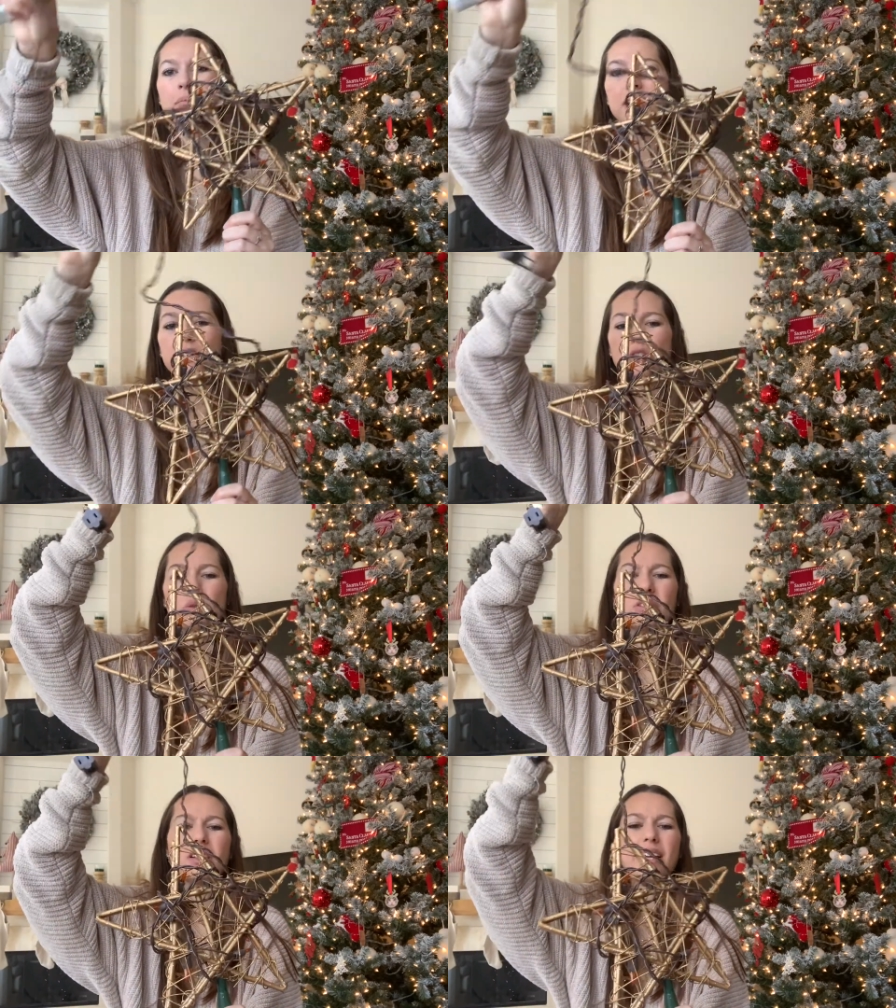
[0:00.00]
gonna do
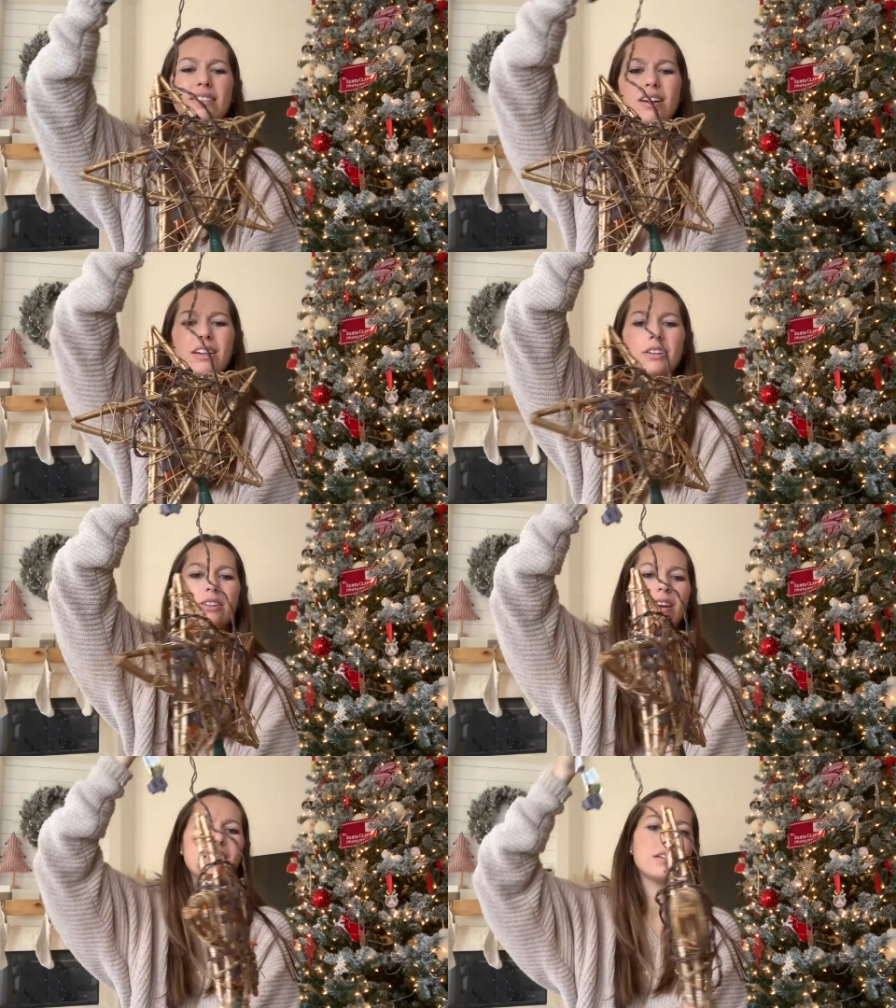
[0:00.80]
the lights on it or
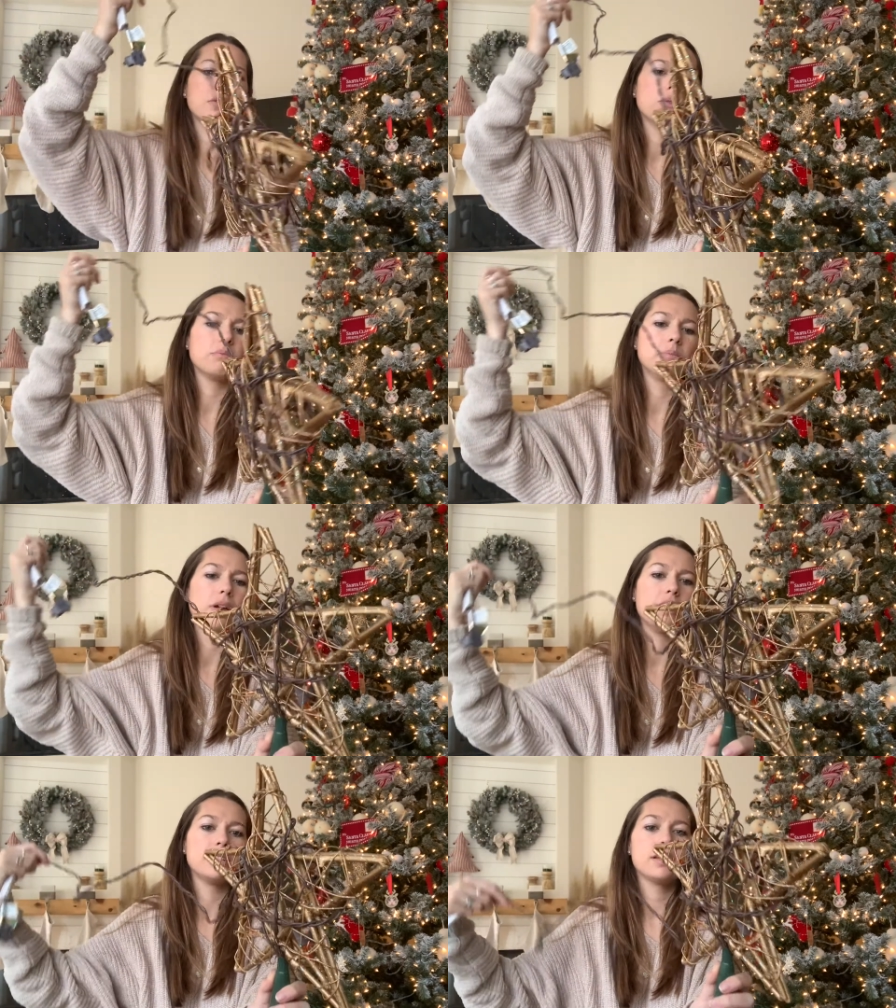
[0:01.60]
not,
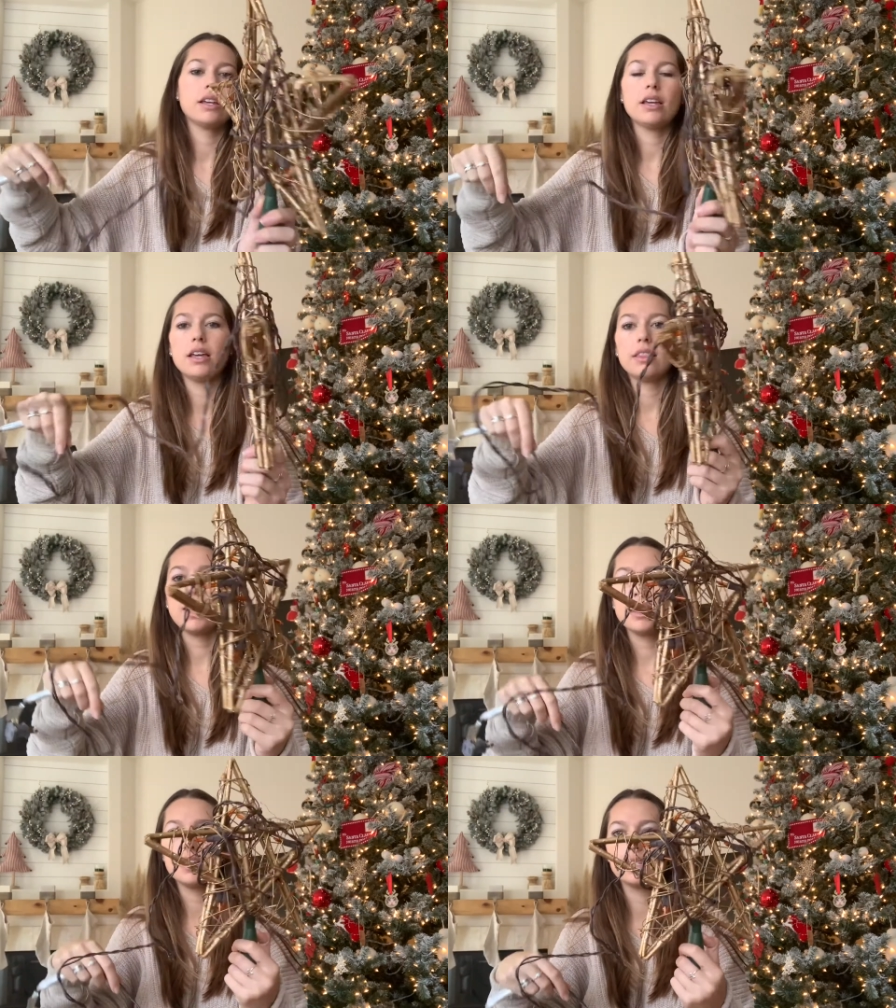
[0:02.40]
but
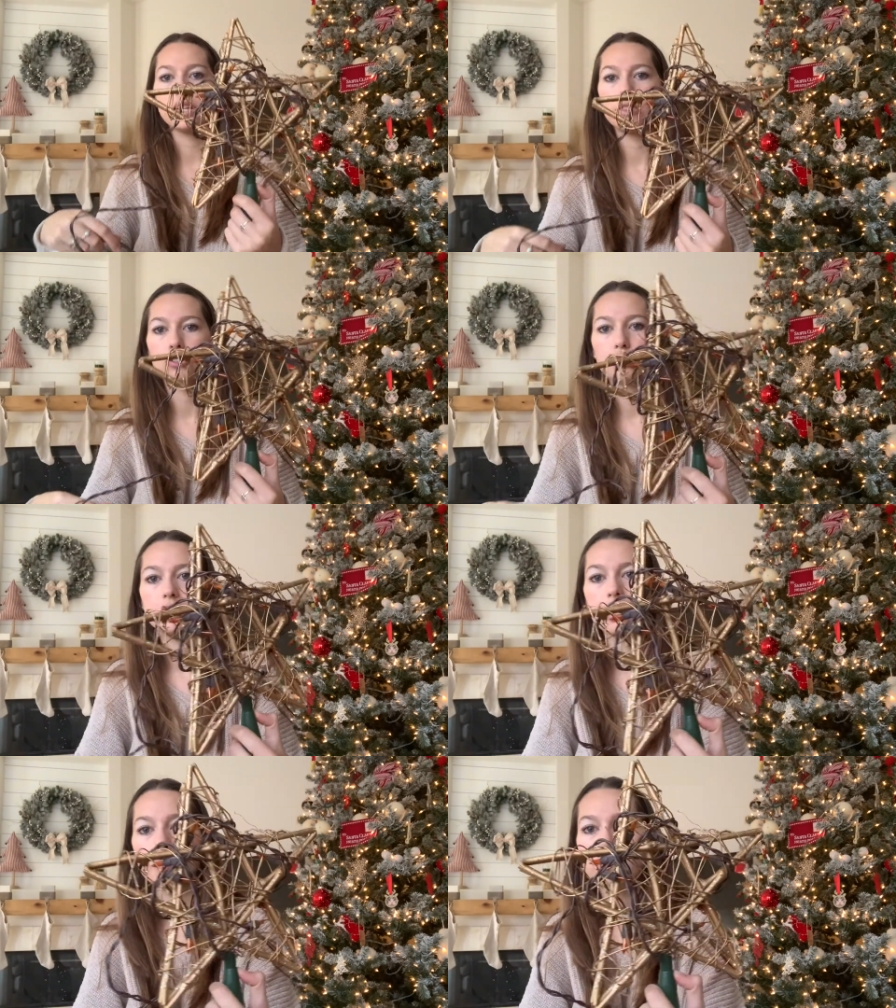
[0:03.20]
that is the tree
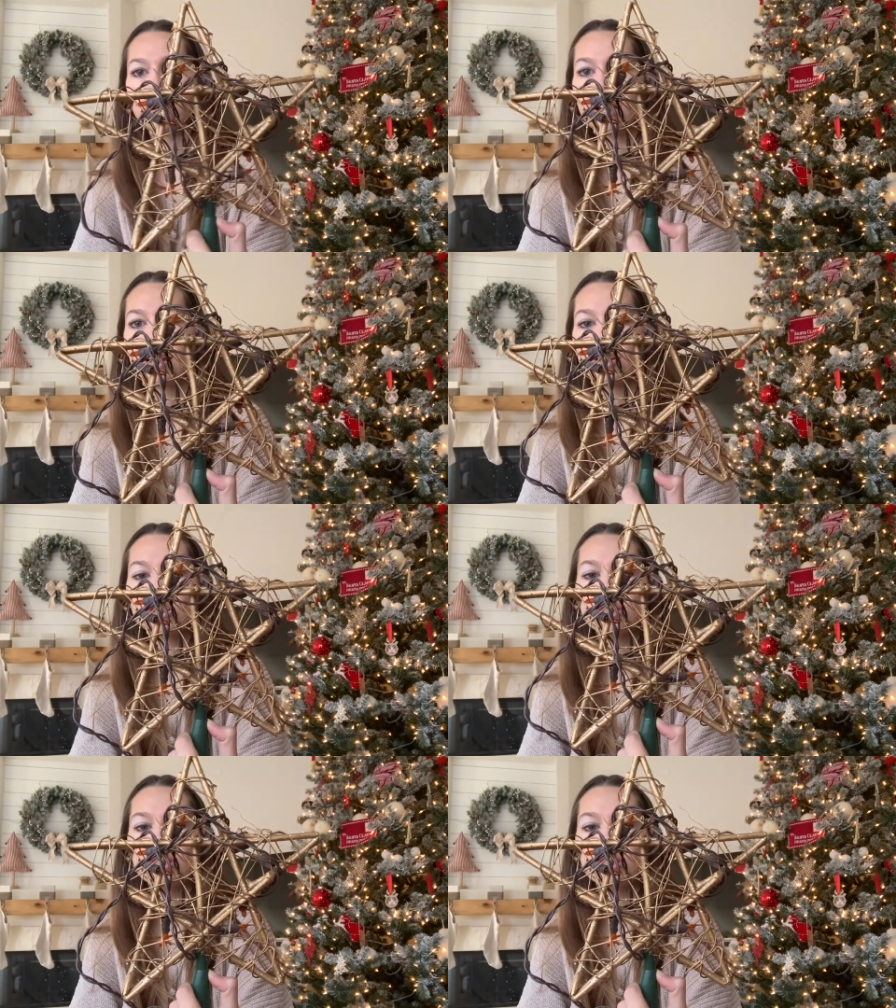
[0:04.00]
topper, and I just